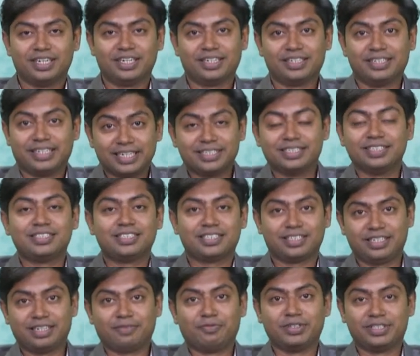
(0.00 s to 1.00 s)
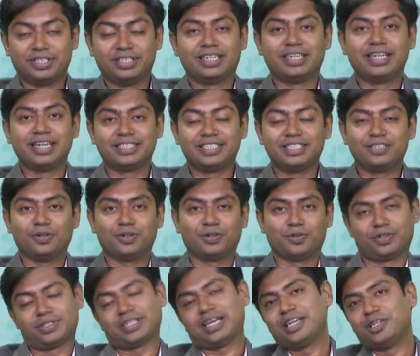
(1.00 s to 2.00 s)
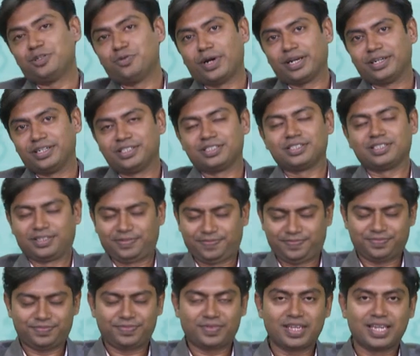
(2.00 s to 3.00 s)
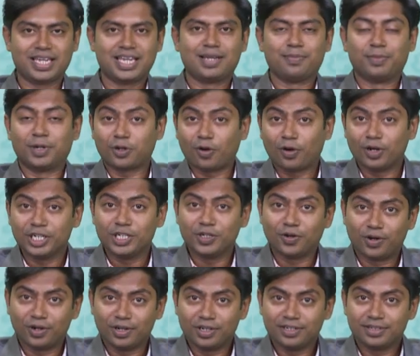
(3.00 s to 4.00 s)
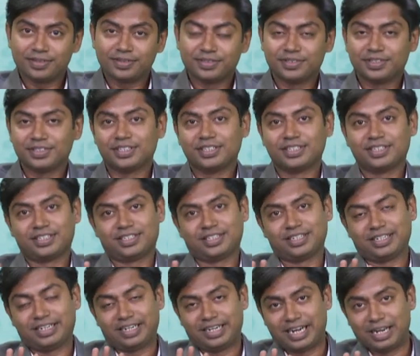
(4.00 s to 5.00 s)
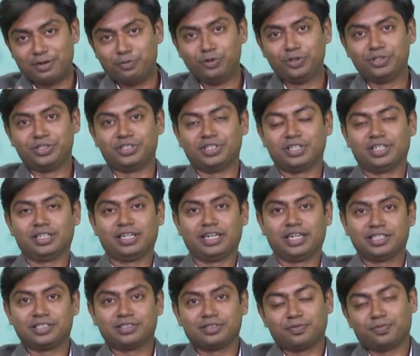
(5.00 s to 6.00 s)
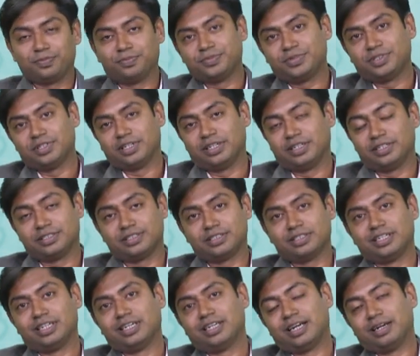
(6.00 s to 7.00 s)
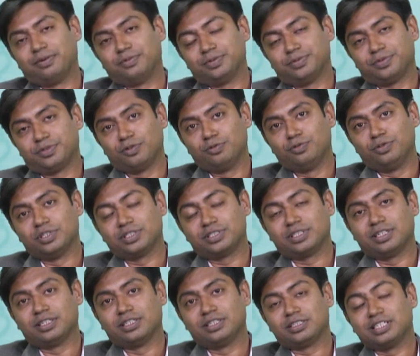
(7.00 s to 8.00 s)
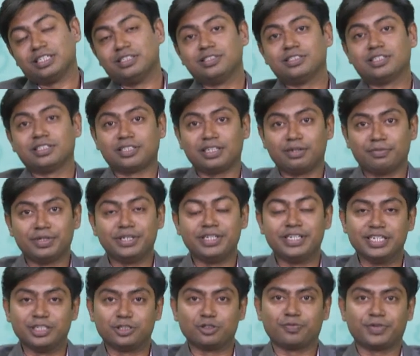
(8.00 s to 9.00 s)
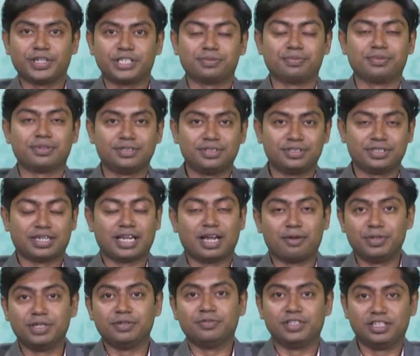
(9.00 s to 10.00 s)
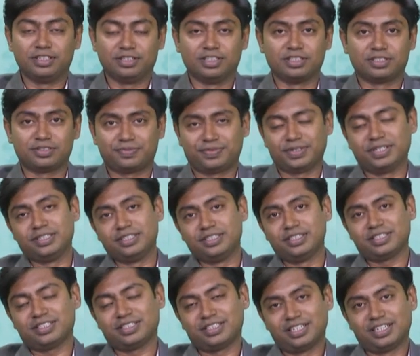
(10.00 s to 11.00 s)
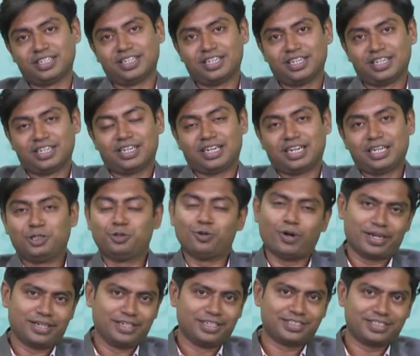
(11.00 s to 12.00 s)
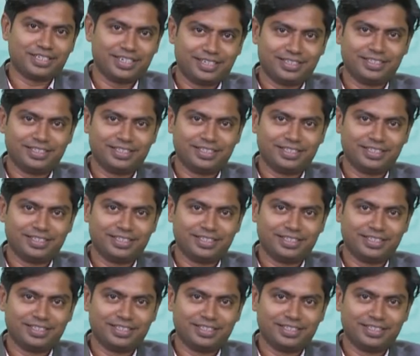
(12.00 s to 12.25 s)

get it, whether they're getting or not, I do understand. But all in all, I would say since the 7 years of experience and I've been in this field, I do understand